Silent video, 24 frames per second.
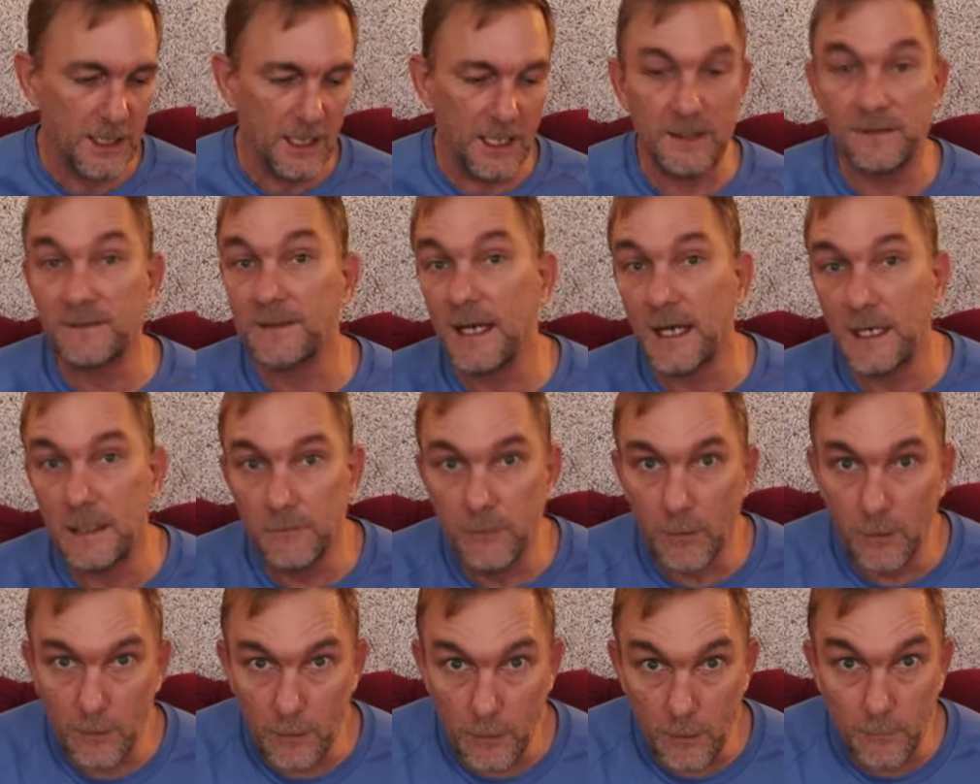It's kind
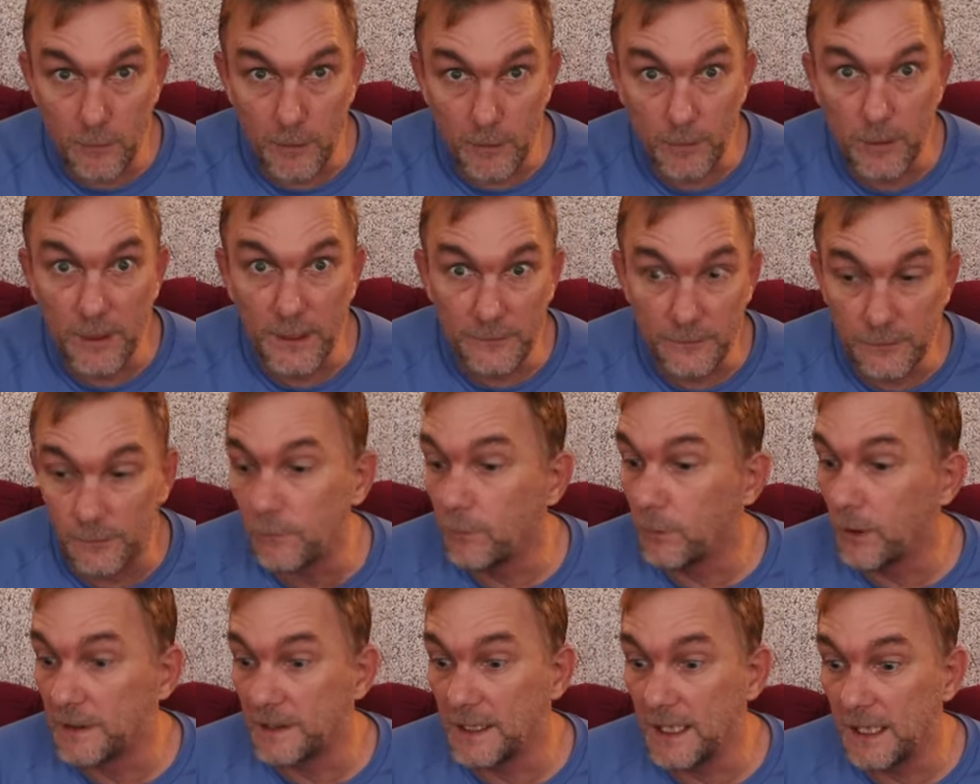of all over the place
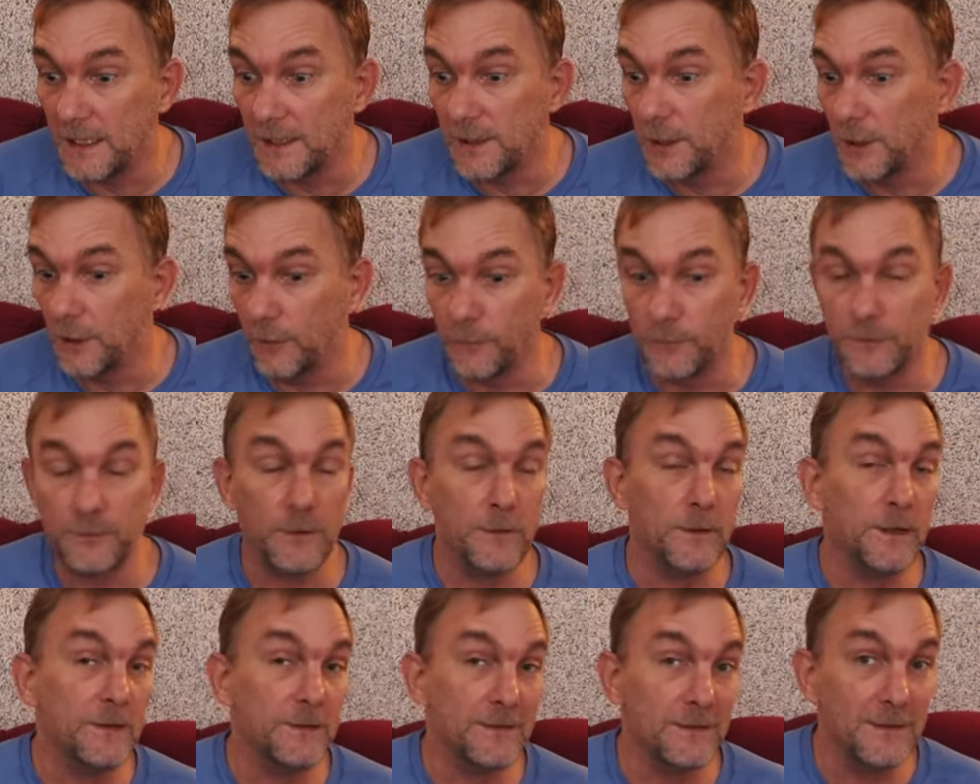with what they do.
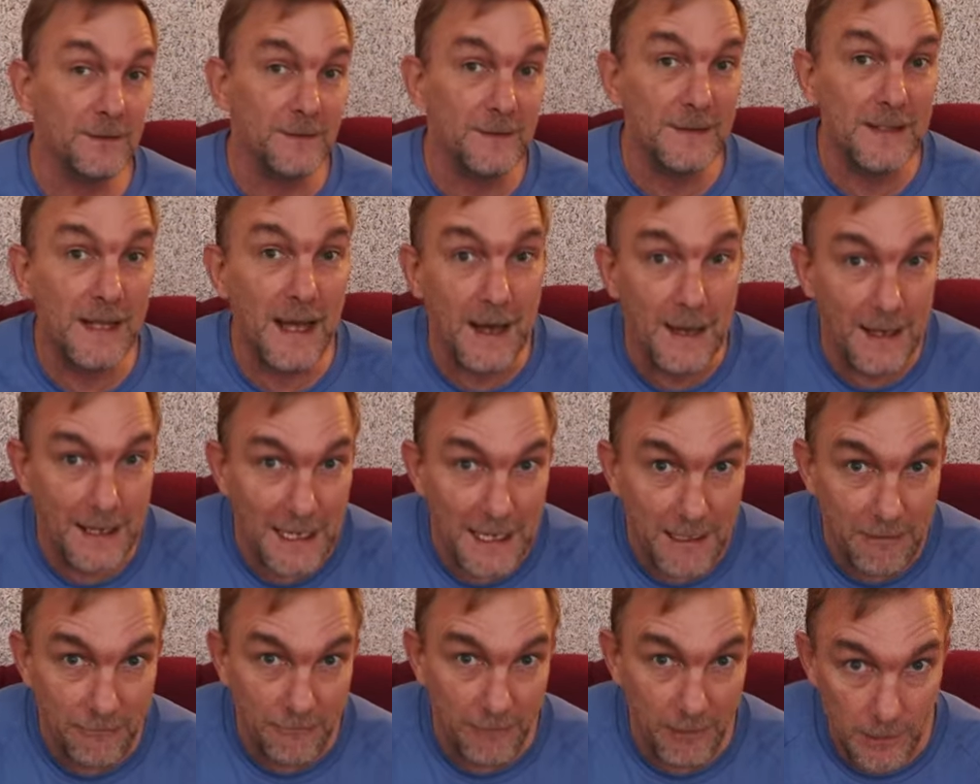So this is not
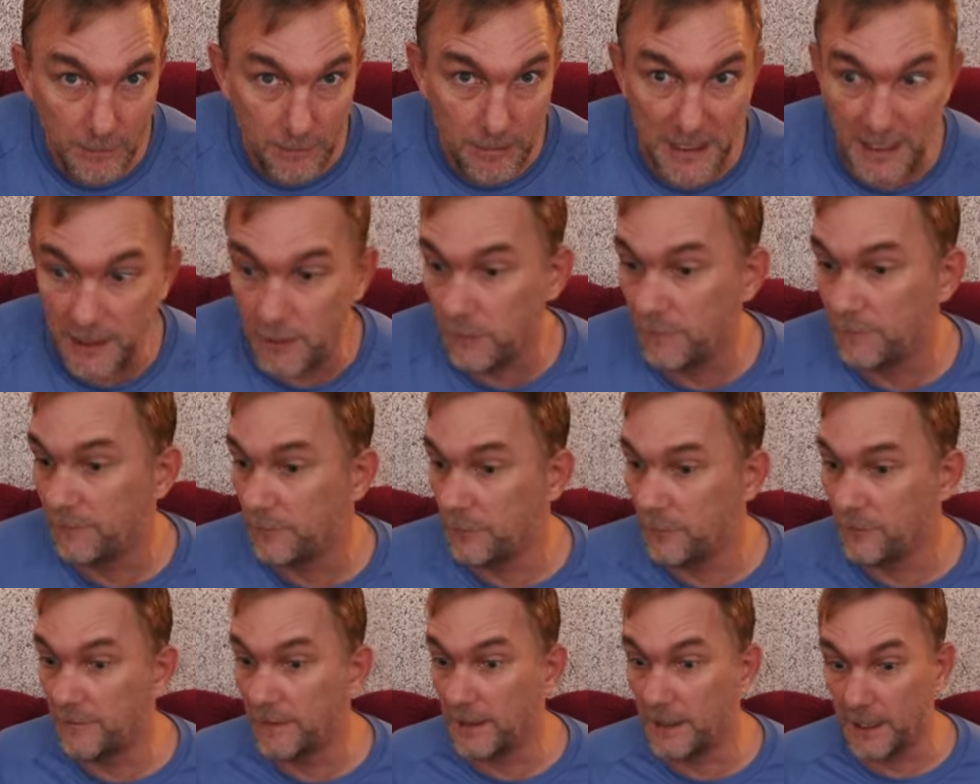a Filipino
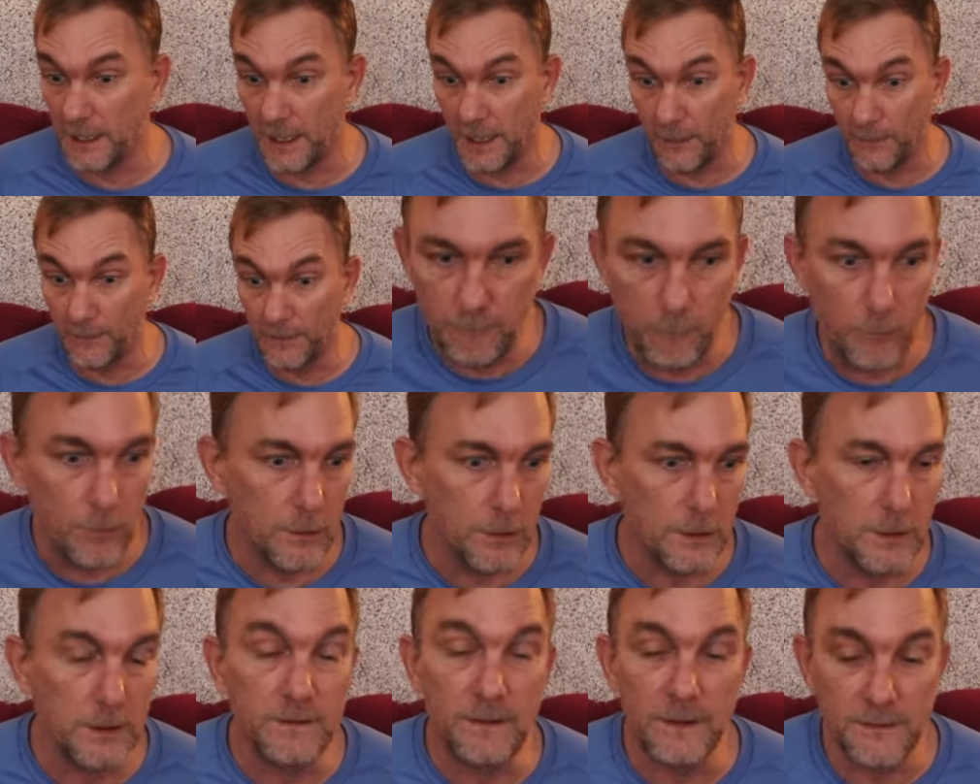food video. I've
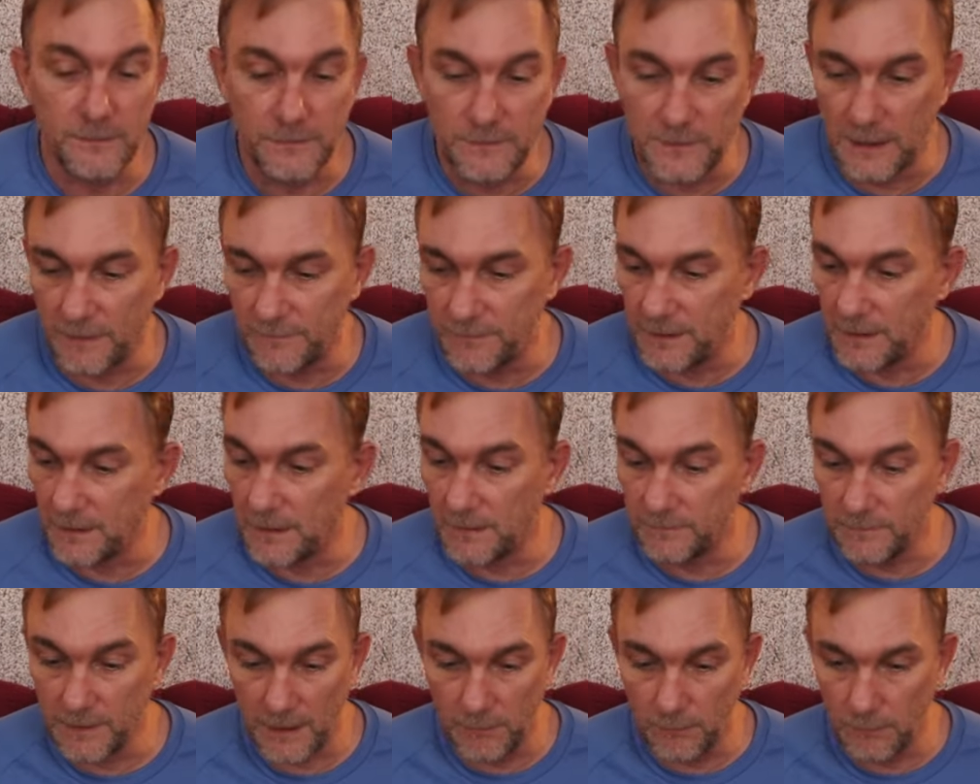ordered a ton of stuff here.
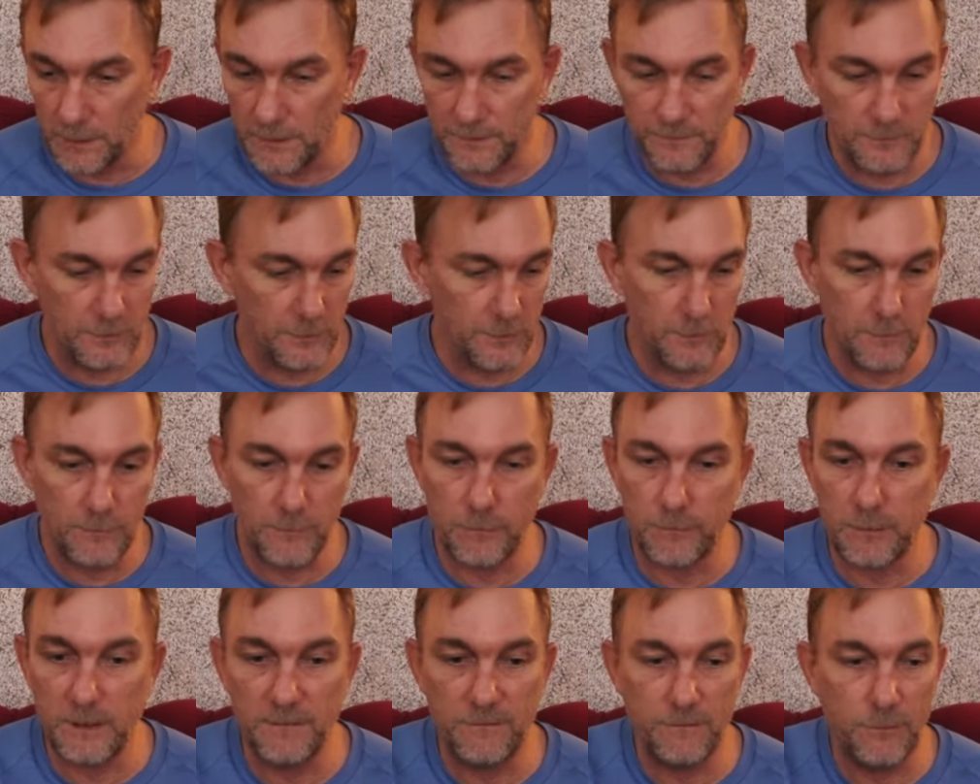I've got one, two,
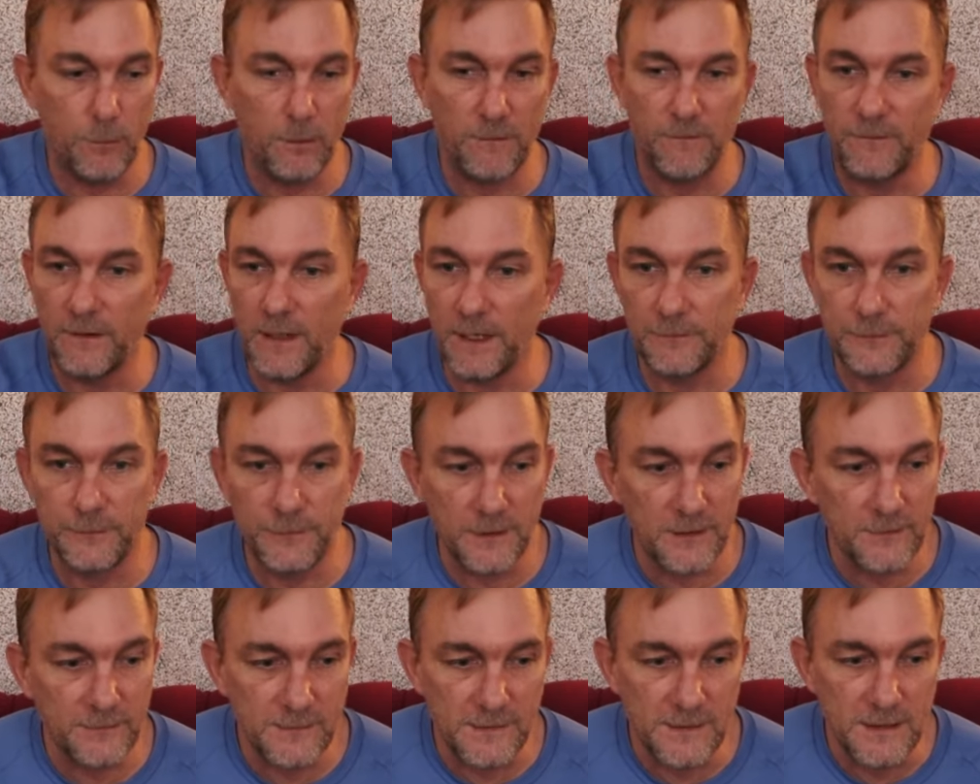three, four, five,
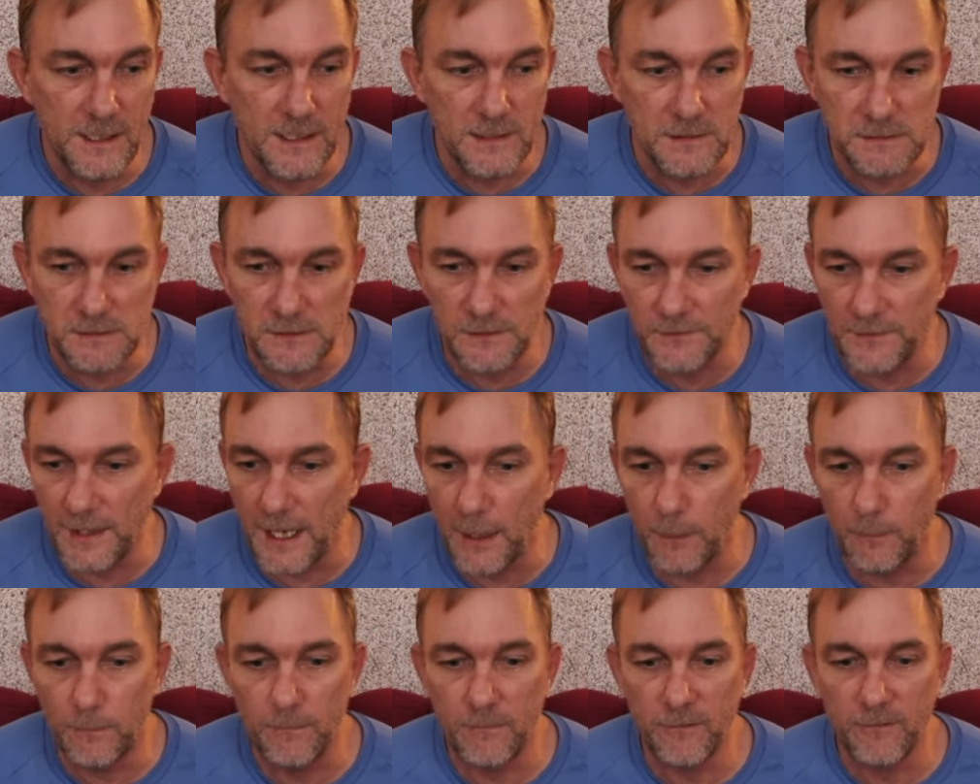six dishes
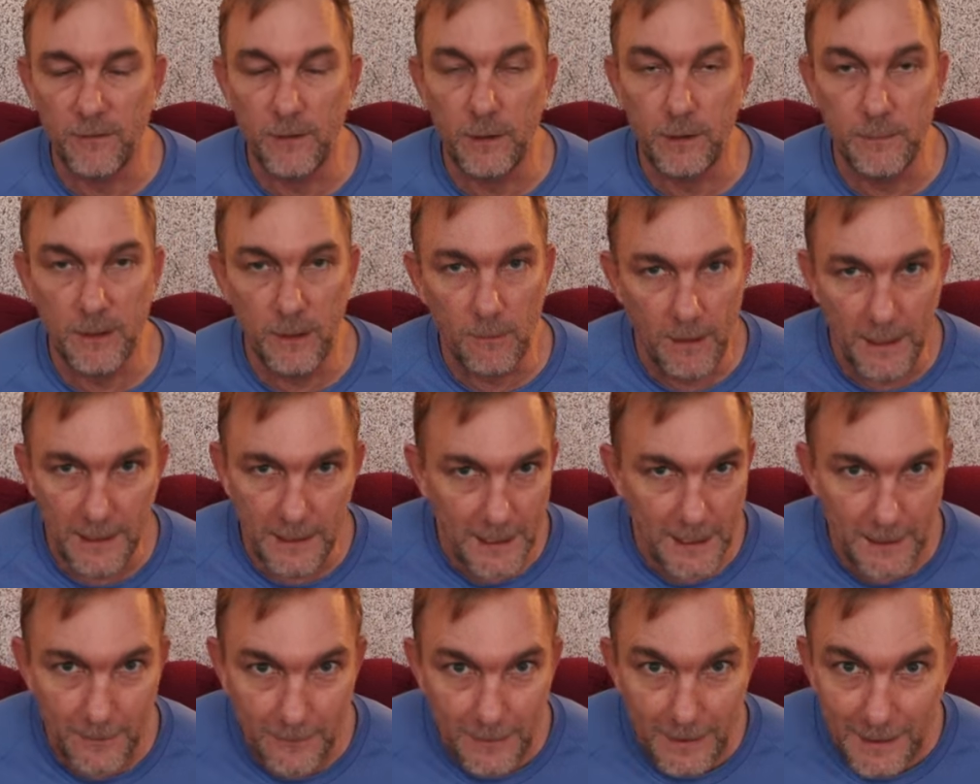out in front of me right
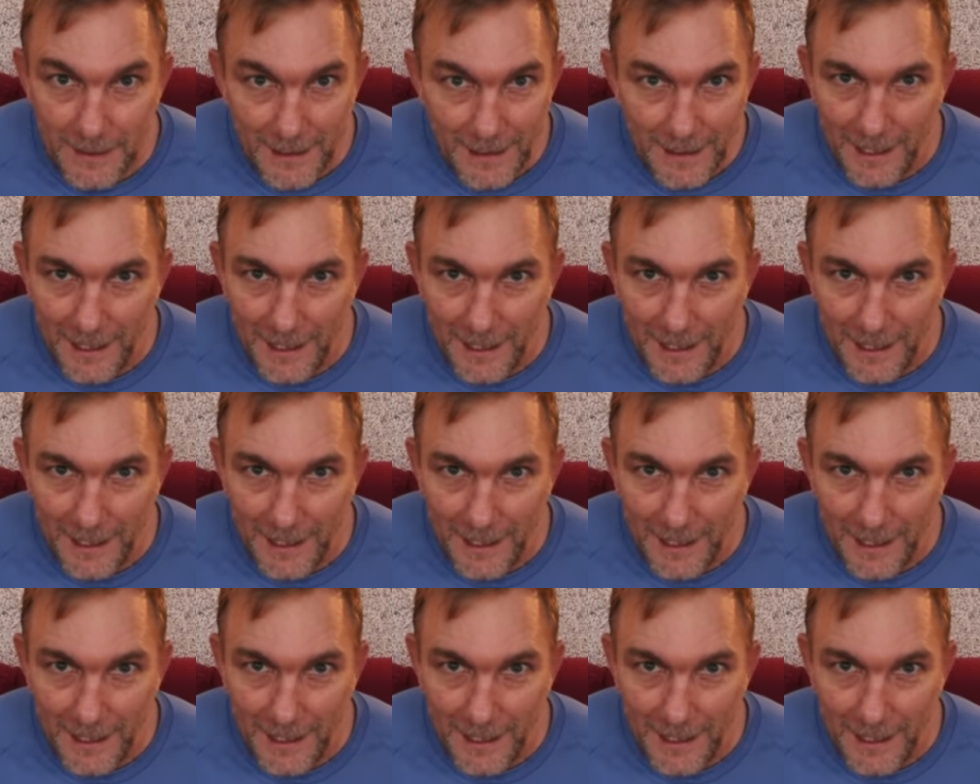now.